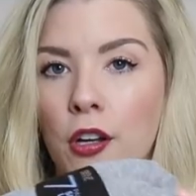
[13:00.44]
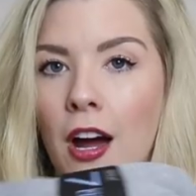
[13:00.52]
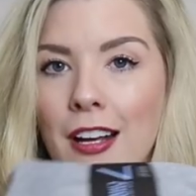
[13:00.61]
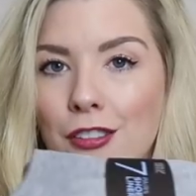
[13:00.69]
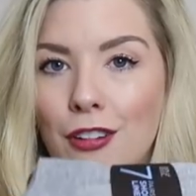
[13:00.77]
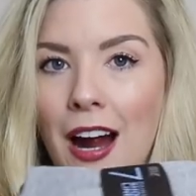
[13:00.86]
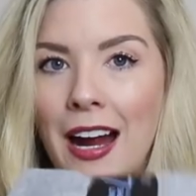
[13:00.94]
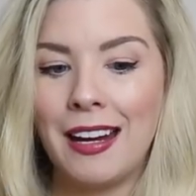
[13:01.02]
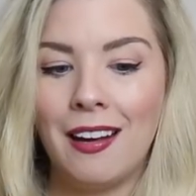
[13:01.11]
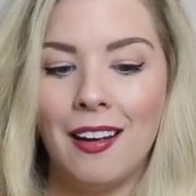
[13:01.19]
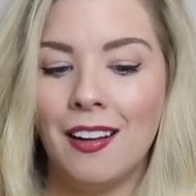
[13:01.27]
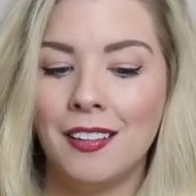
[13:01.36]
and light
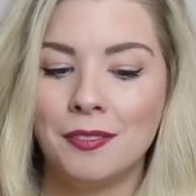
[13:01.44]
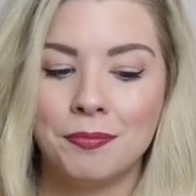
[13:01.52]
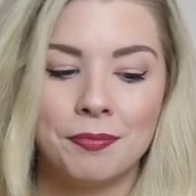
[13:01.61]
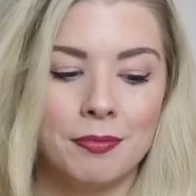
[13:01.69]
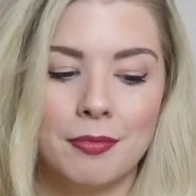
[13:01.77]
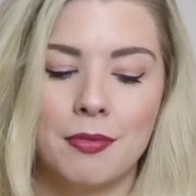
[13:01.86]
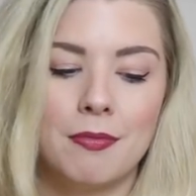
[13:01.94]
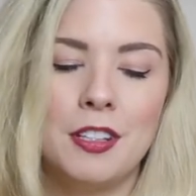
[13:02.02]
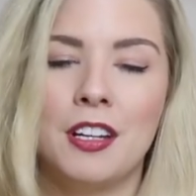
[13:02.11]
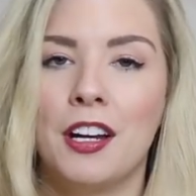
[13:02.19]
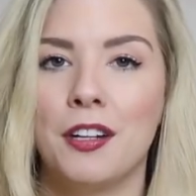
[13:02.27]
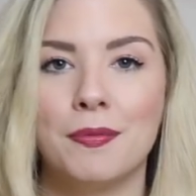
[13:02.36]
grey.
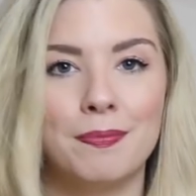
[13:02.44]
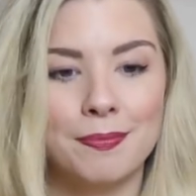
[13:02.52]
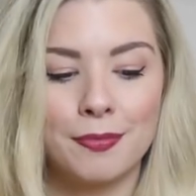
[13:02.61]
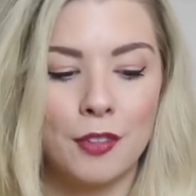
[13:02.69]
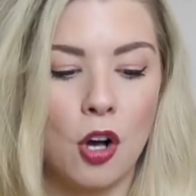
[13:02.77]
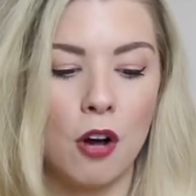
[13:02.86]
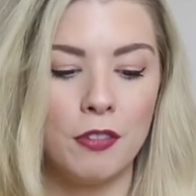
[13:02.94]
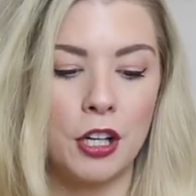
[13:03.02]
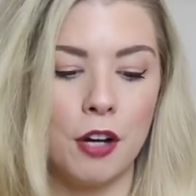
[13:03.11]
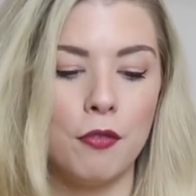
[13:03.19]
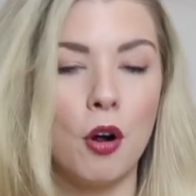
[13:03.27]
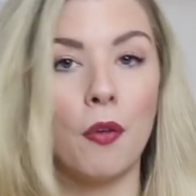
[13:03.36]
No, can't really
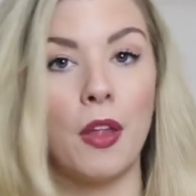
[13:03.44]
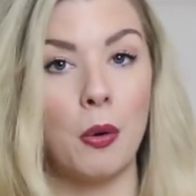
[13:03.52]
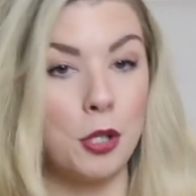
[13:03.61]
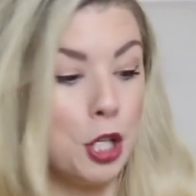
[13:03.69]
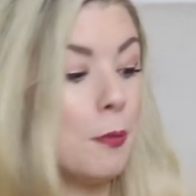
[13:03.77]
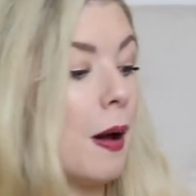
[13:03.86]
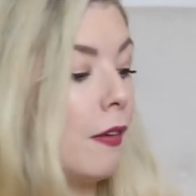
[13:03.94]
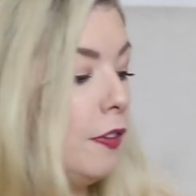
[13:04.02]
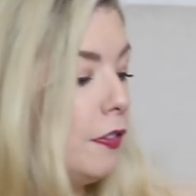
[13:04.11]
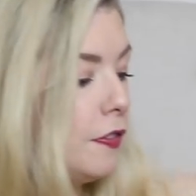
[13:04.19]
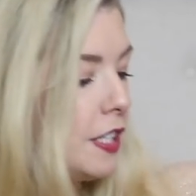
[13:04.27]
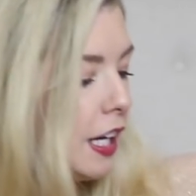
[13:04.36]
go wrong. They were
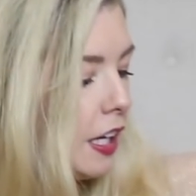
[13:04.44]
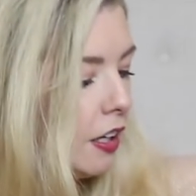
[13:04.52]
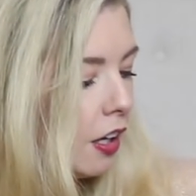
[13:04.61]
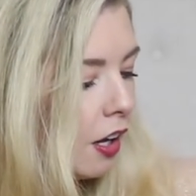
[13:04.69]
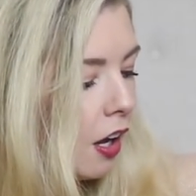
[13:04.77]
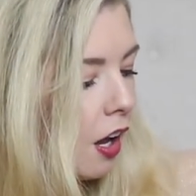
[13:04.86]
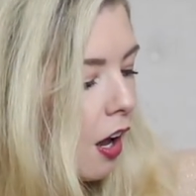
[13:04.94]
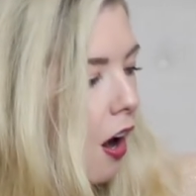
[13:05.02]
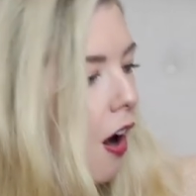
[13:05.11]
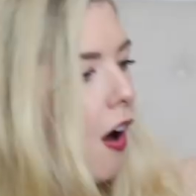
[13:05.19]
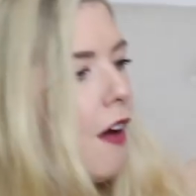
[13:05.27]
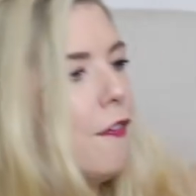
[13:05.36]
£2.50.
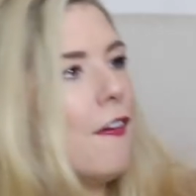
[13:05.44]
I